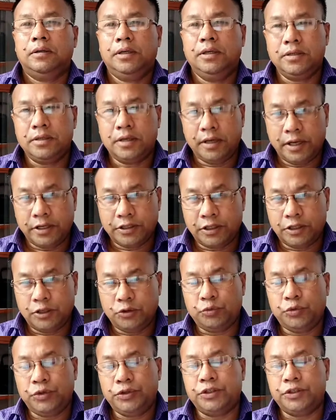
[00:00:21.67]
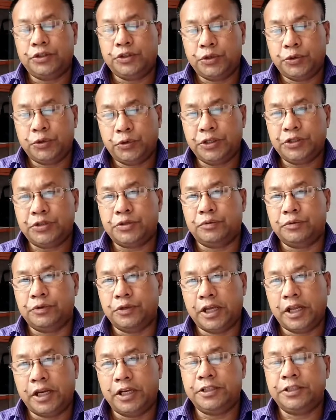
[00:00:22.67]
In connection with the theories of
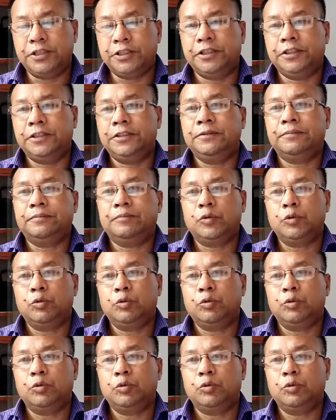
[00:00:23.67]
reality,